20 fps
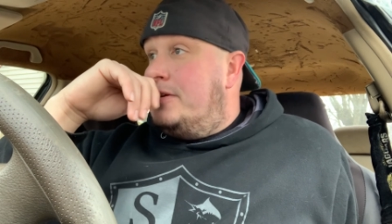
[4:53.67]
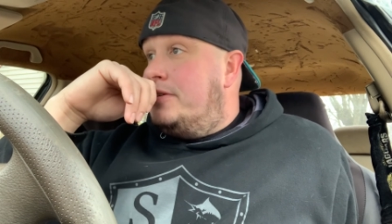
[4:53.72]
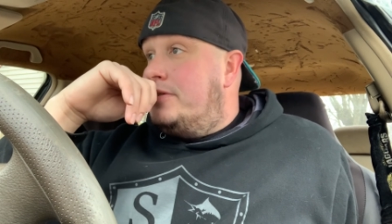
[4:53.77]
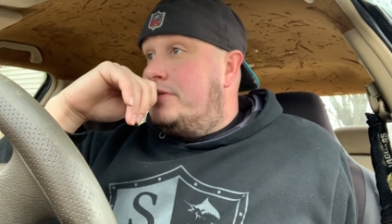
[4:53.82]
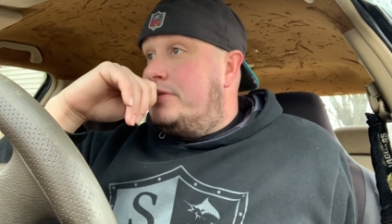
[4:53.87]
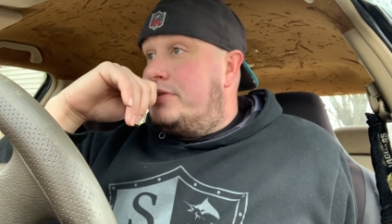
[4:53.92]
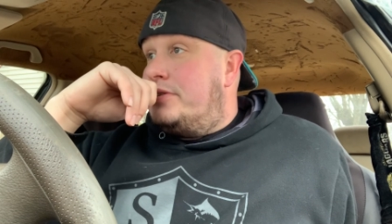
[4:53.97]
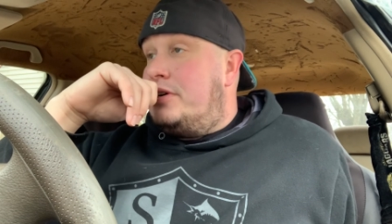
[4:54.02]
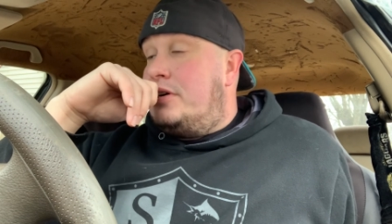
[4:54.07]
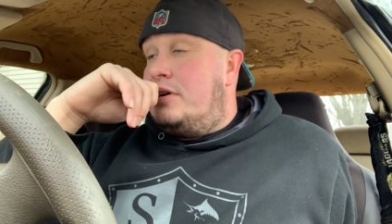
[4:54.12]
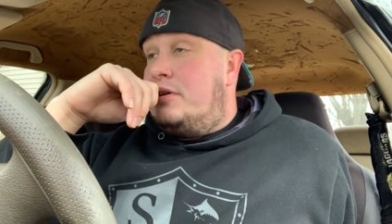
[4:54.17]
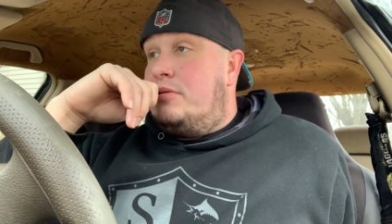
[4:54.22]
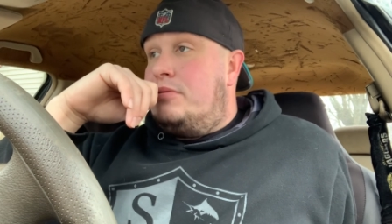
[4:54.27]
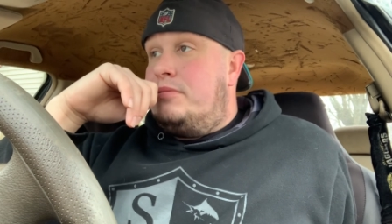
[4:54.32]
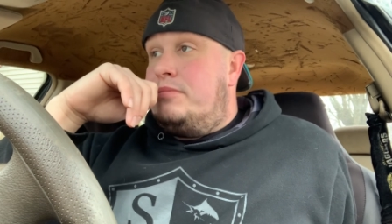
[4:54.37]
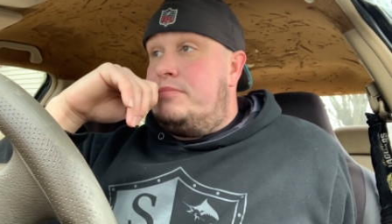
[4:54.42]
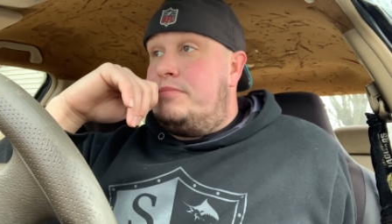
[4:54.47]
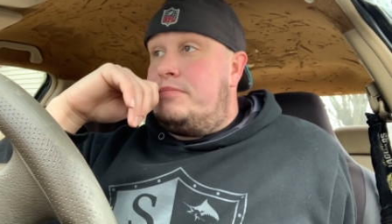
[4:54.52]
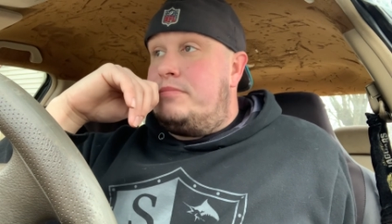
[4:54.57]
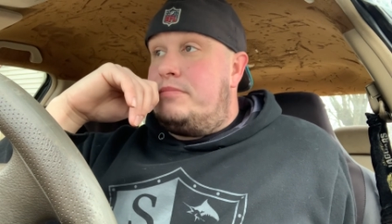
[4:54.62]

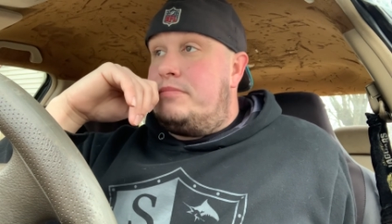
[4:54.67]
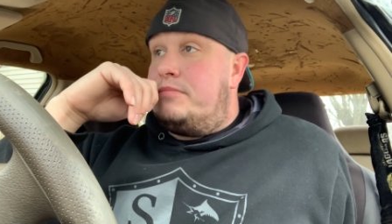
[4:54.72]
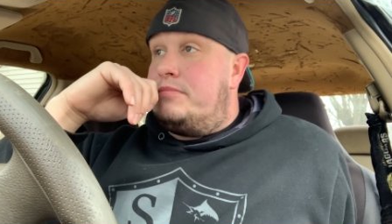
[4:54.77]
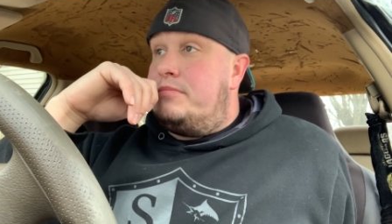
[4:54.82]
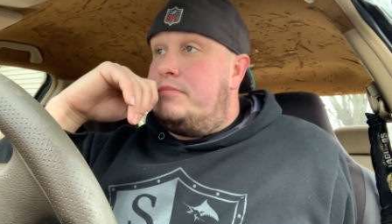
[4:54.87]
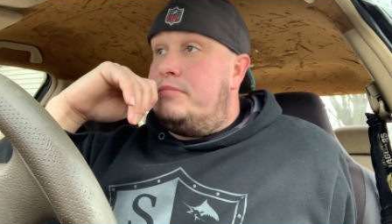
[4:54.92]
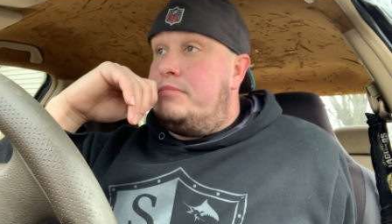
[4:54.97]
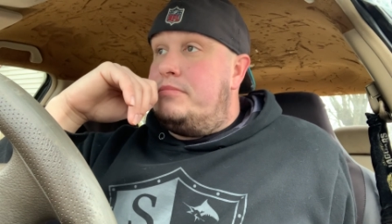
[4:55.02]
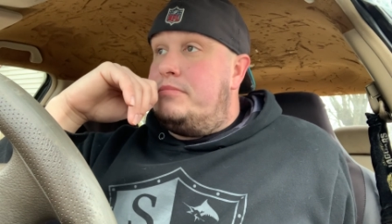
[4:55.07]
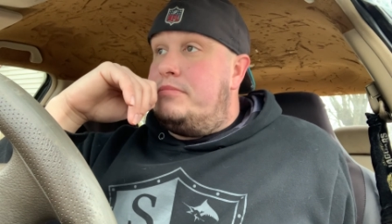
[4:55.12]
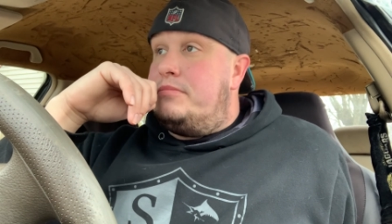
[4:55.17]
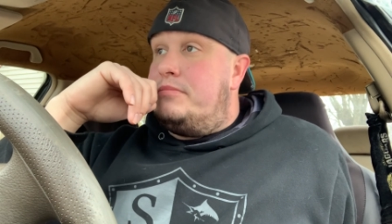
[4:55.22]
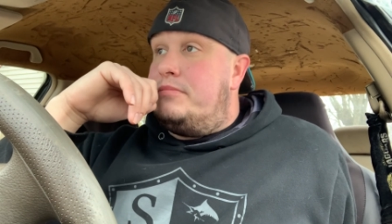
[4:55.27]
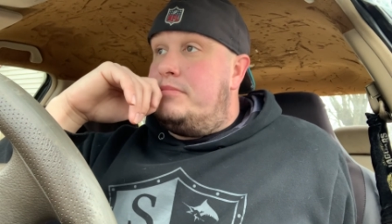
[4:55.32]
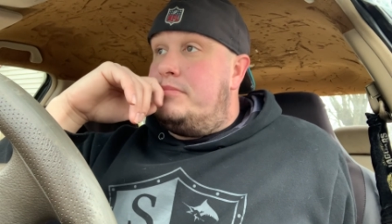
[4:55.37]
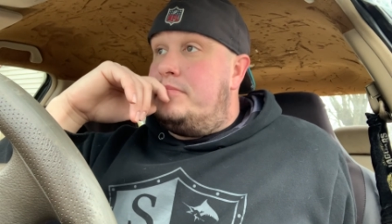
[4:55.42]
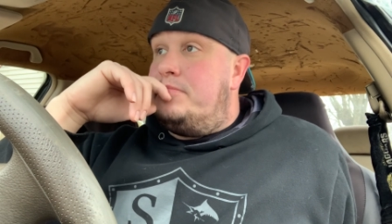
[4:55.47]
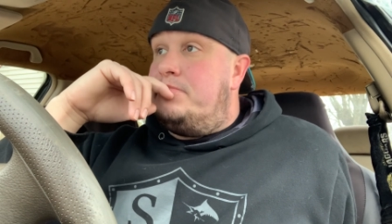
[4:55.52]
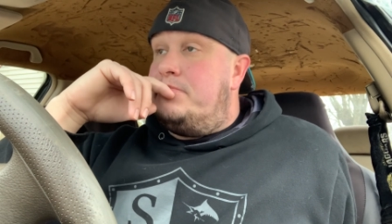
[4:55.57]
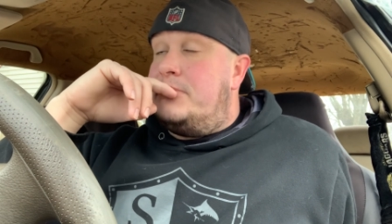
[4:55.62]
So,
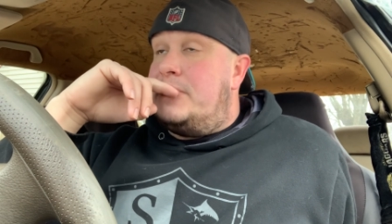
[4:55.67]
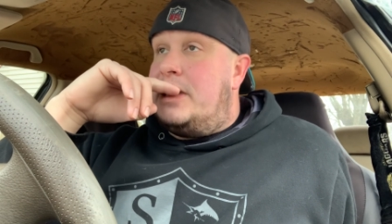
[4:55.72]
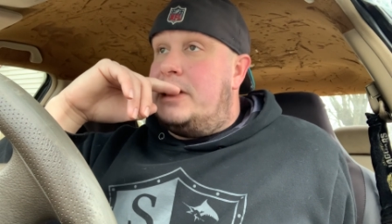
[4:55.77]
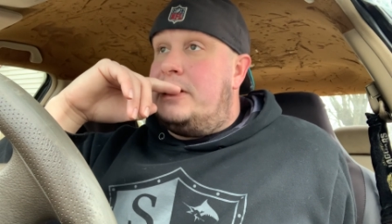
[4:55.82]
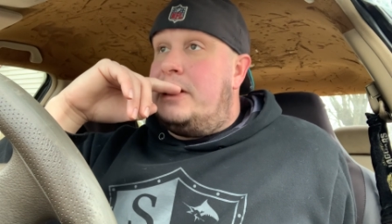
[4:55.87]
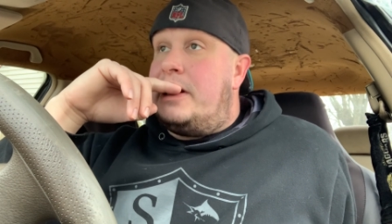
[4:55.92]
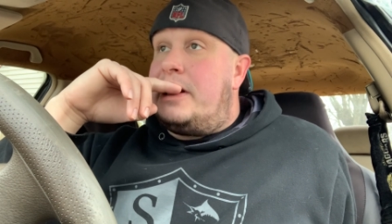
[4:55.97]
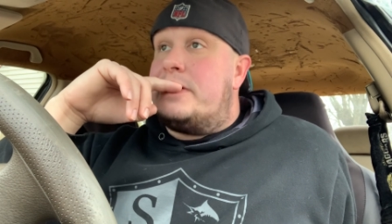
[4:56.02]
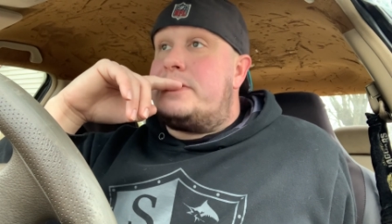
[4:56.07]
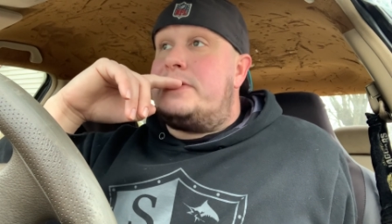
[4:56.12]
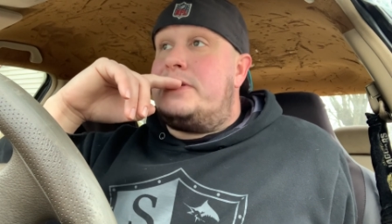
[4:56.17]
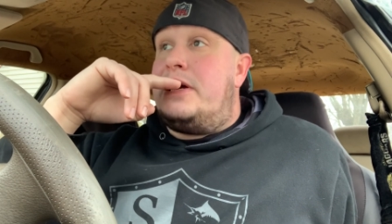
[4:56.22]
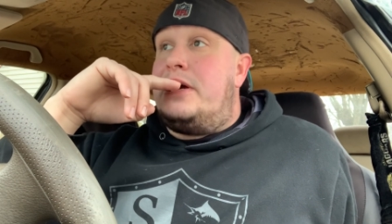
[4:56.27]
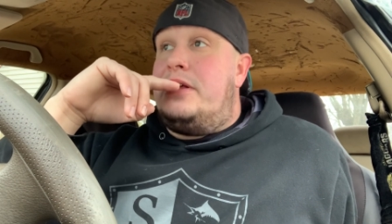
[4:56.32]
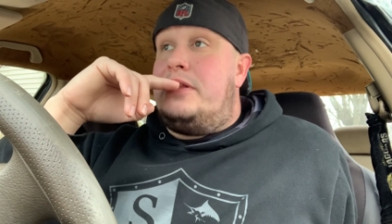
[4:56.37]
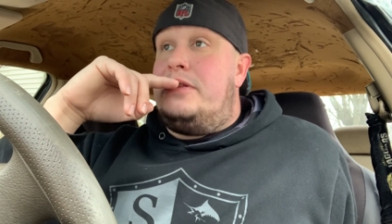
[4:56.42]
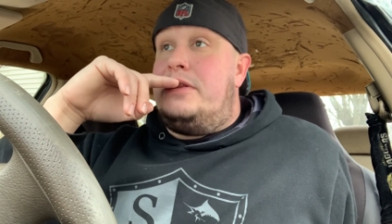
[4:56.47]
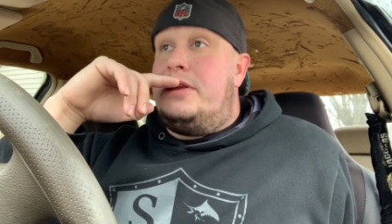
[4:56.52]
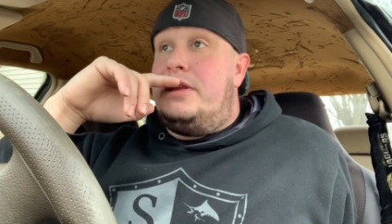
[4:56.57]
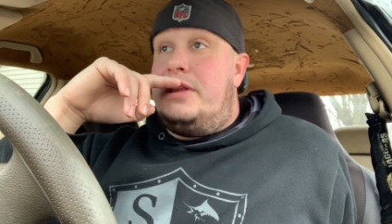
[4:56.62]
and like I
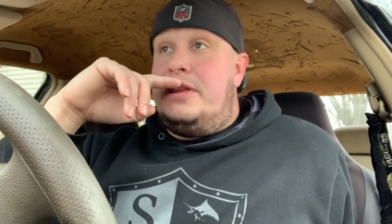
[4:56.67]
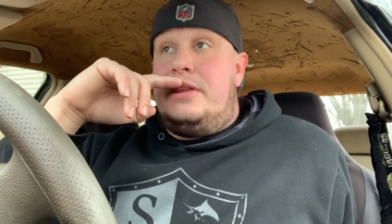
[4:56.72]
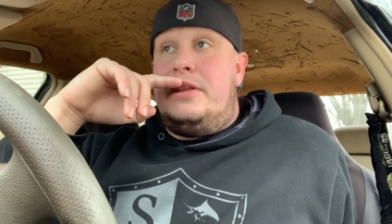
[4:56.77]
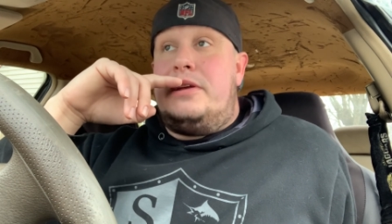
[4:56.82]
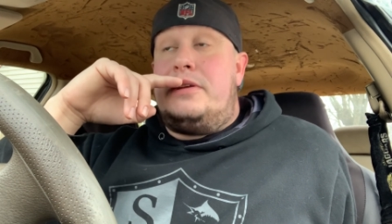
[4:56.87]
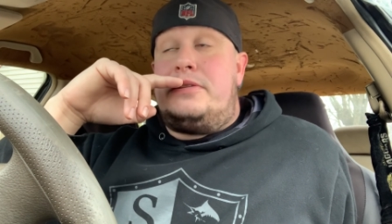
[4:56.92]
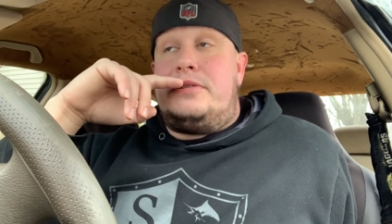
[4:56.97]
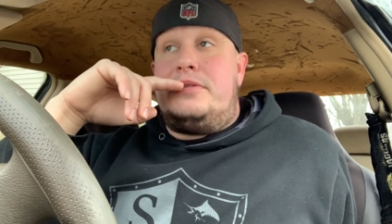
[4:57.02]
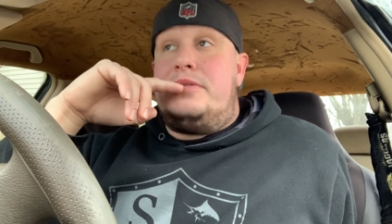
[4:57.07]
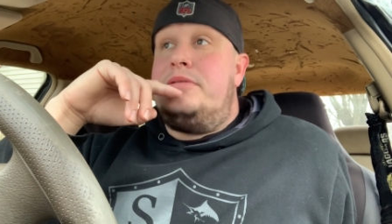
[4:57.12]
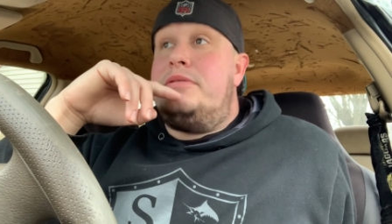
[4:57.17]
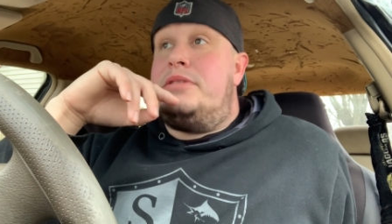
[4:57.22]
said, the, the,